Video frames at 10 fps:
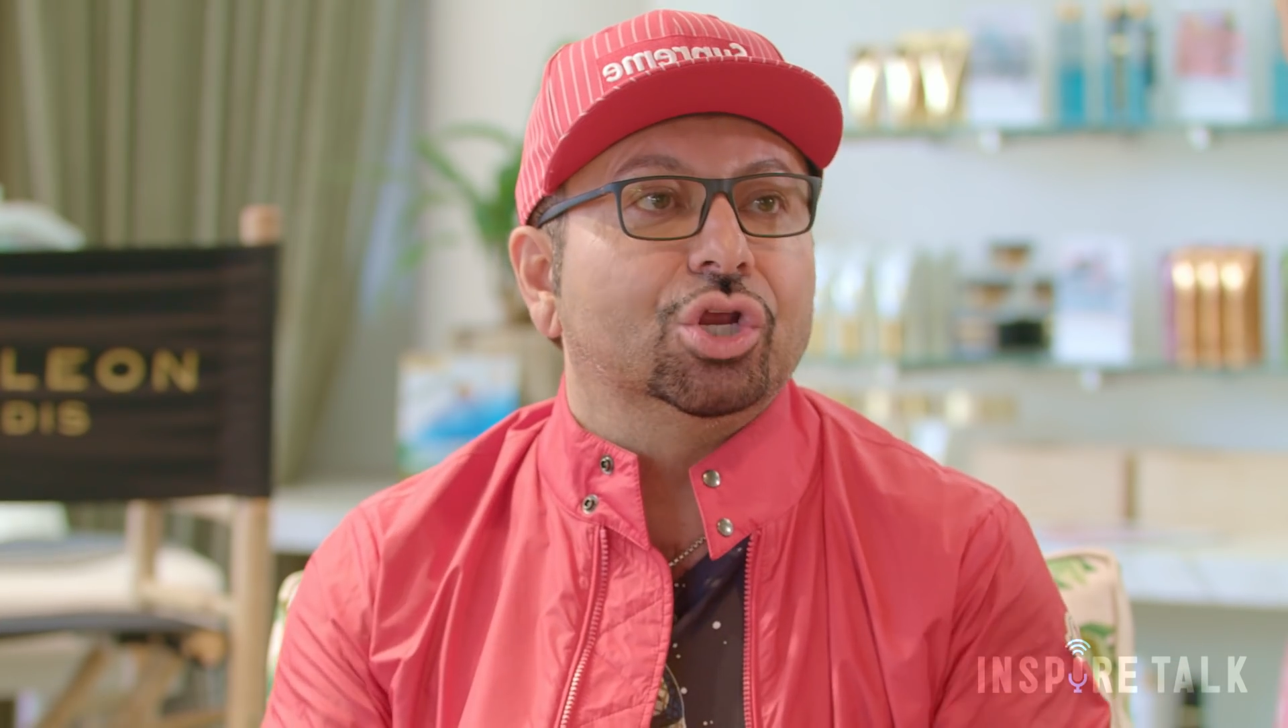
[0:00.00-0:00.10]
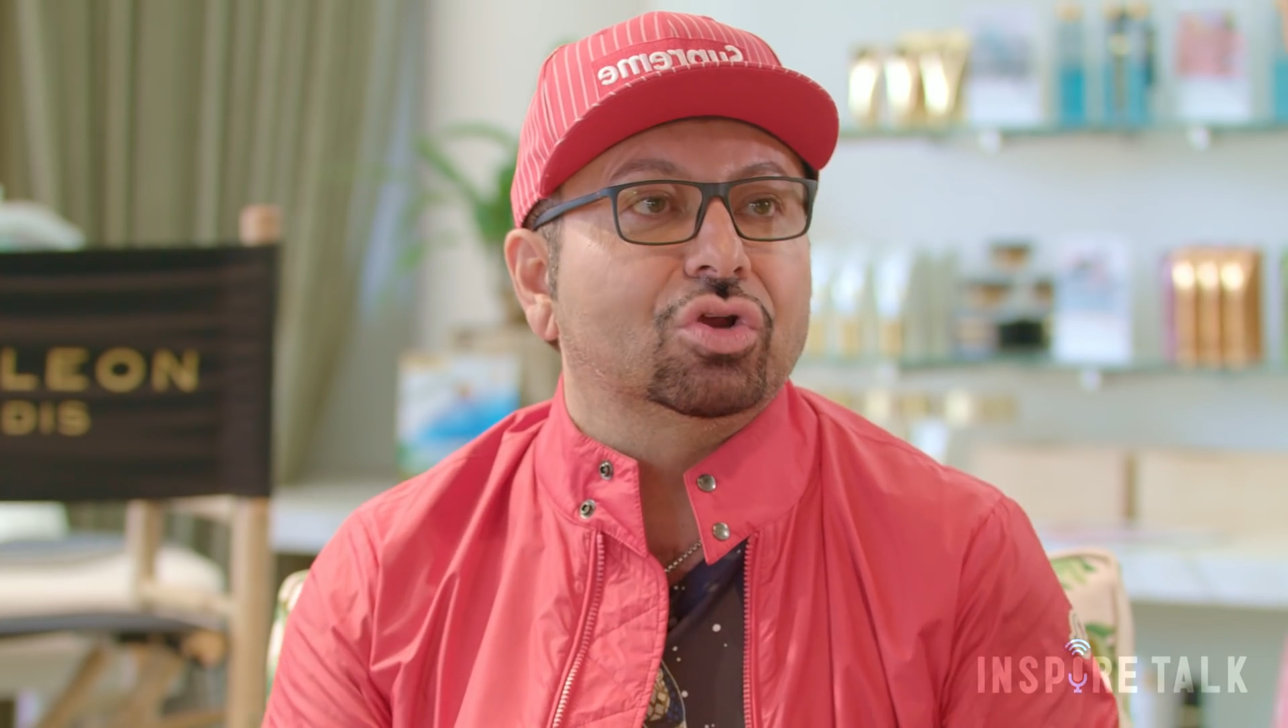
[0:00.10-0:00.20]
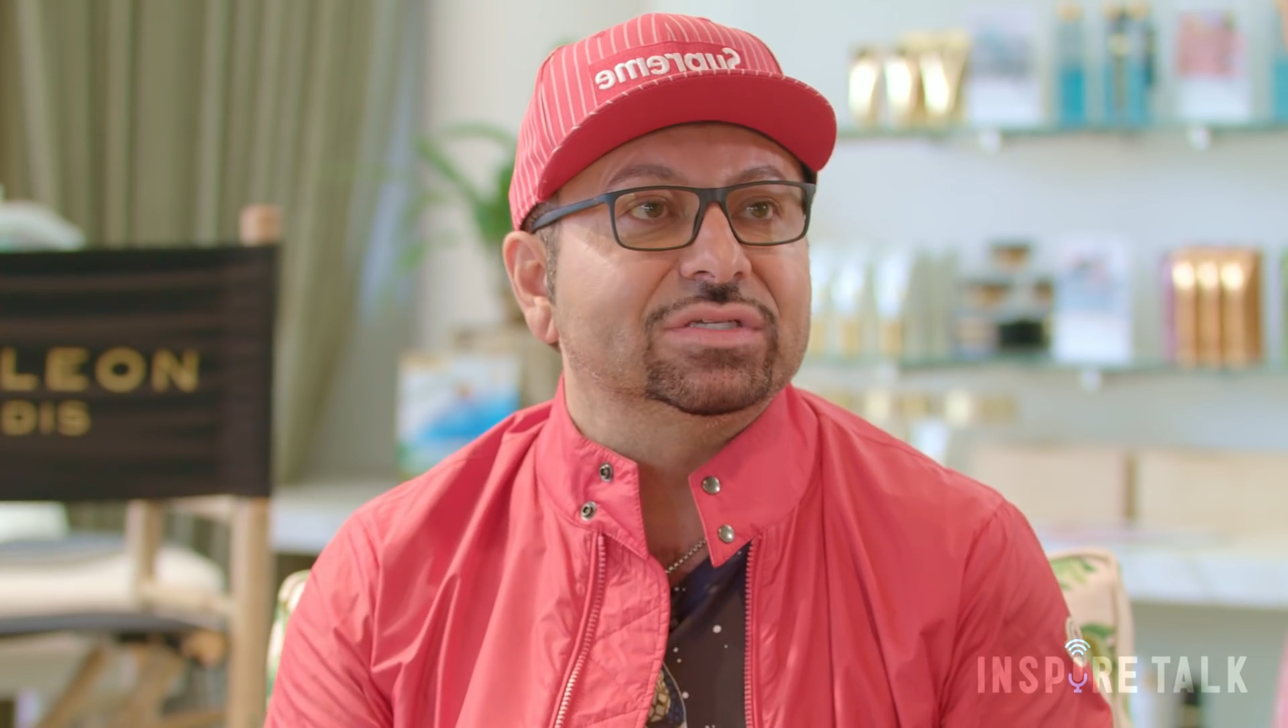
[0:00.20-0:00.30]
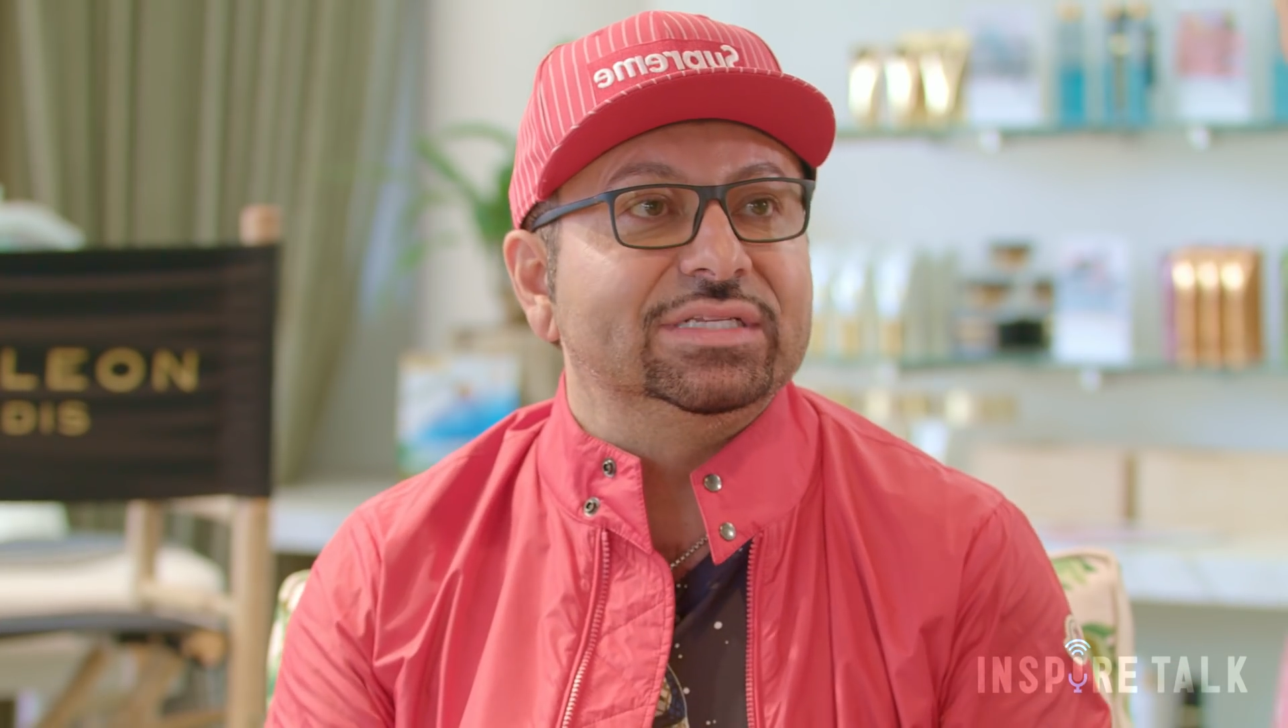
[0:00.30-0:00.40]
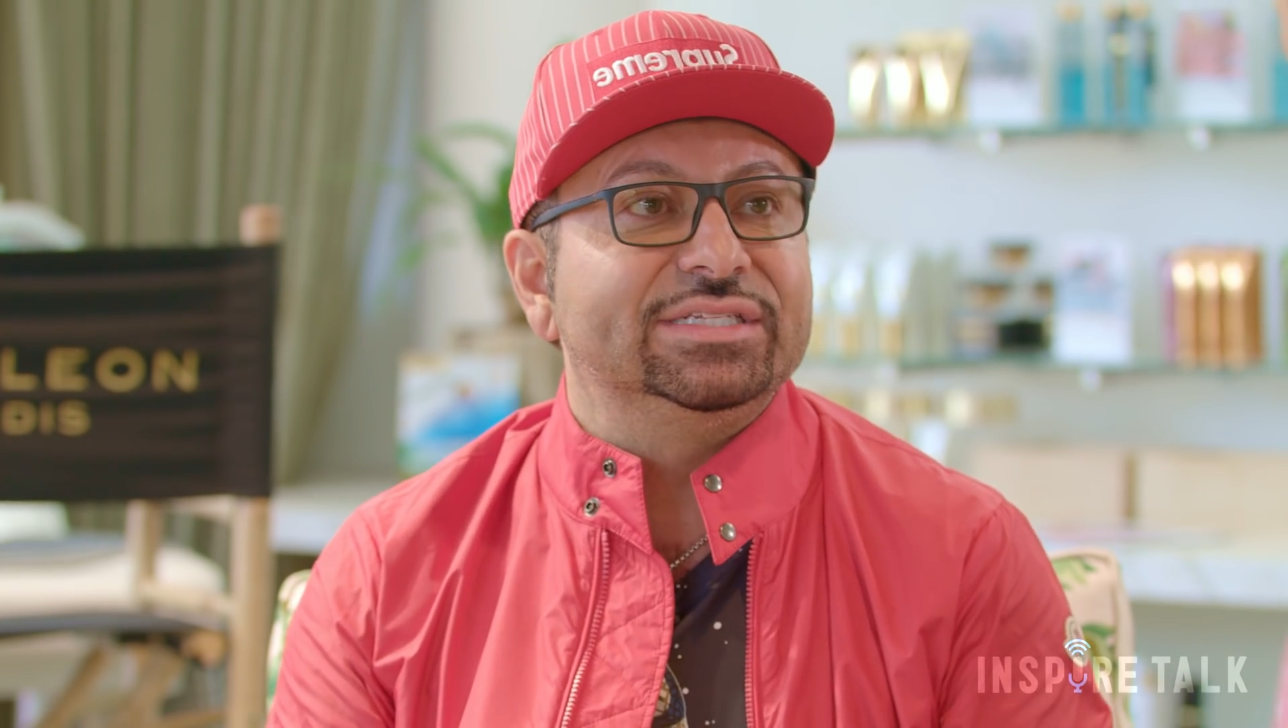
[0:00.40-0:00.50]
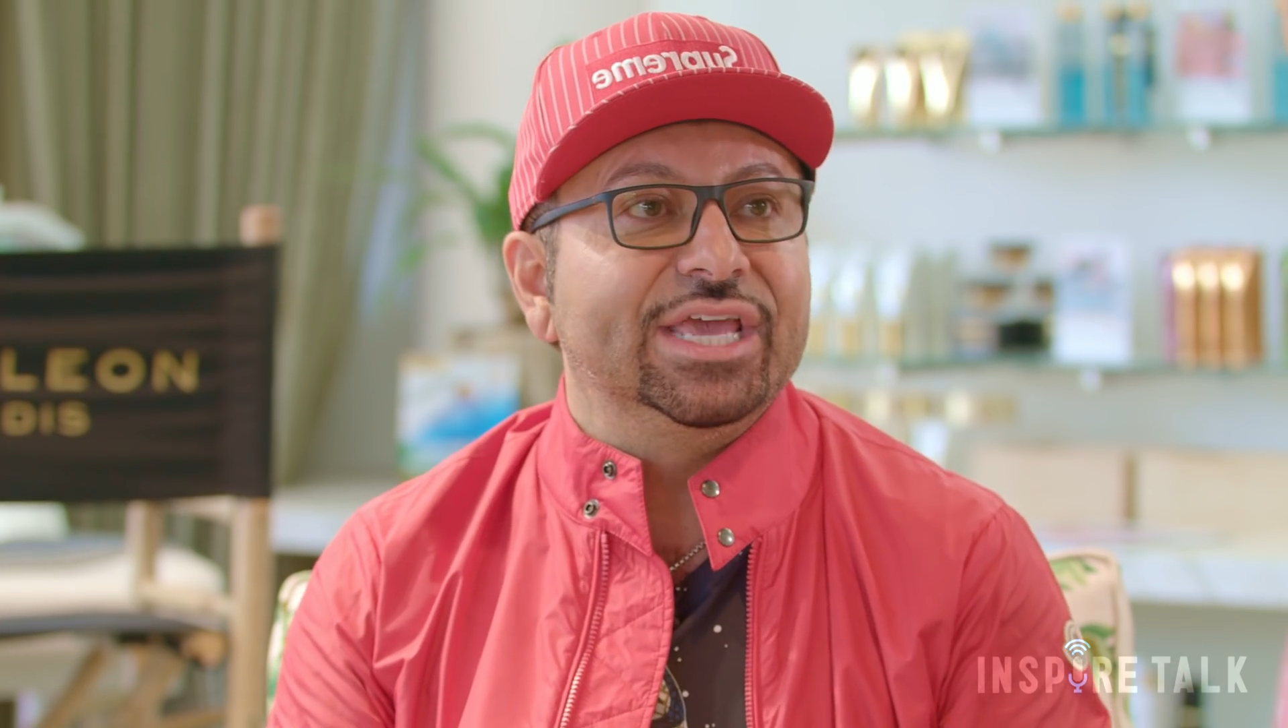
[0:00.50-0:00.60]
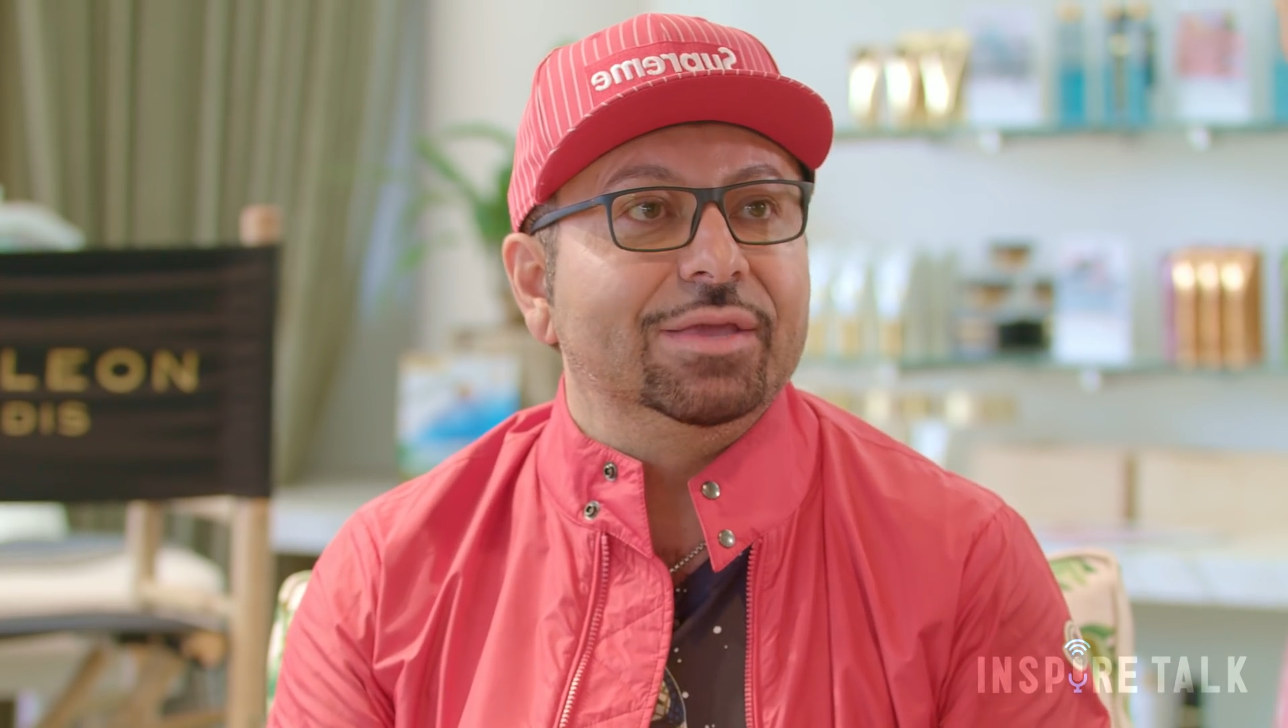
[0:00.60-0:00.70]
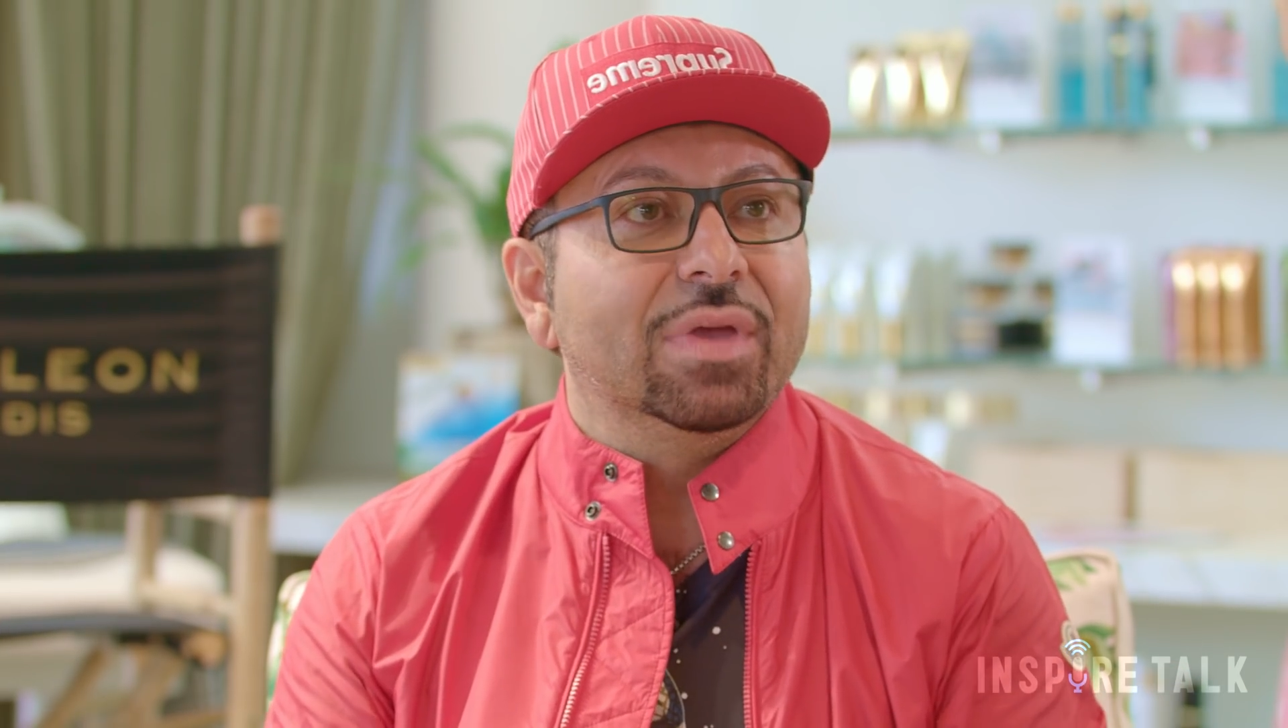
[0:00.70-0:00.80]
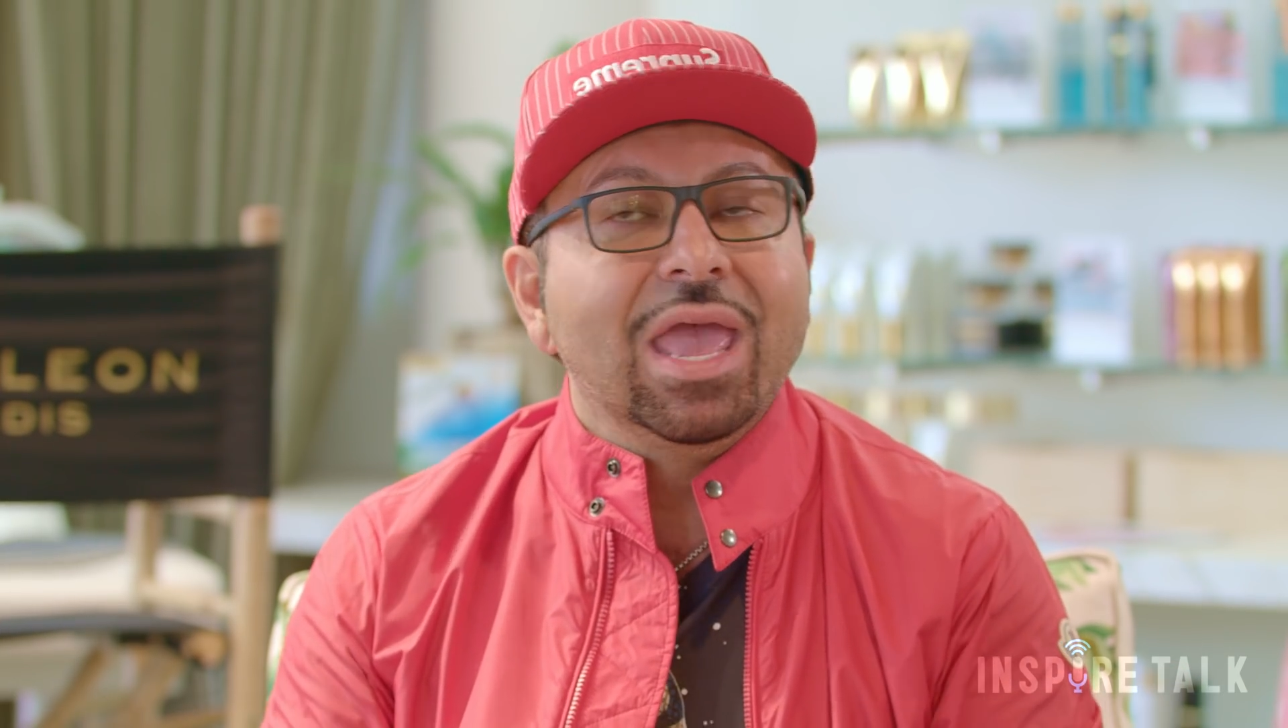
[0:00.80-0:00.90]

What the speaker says: across the team.